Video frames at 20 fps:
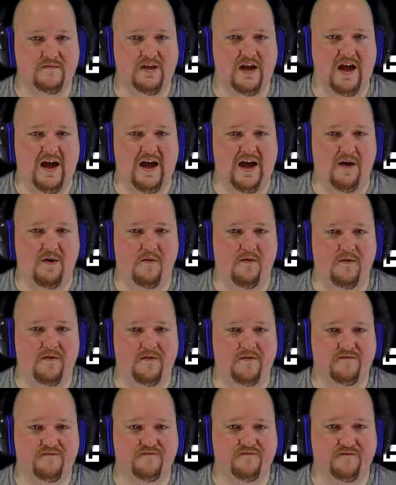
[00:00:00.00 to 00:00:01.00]
Ow.
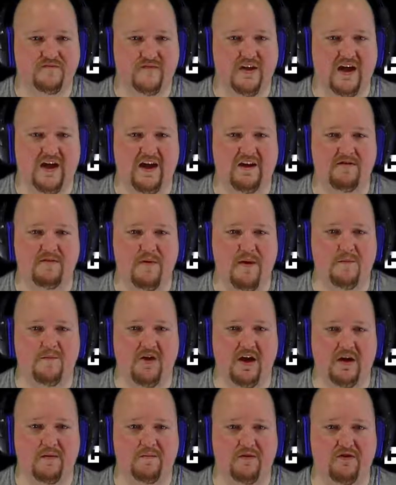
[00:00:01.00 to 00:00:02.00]
I gotta remember,
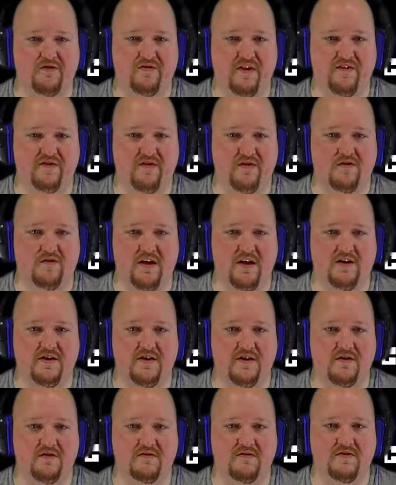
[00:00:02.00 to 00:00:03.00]
I can move left and right,
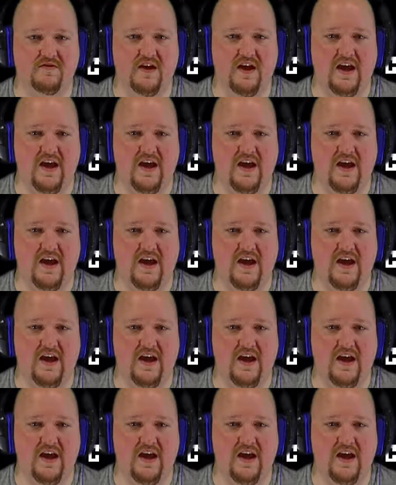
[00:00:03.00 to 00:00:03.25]
too,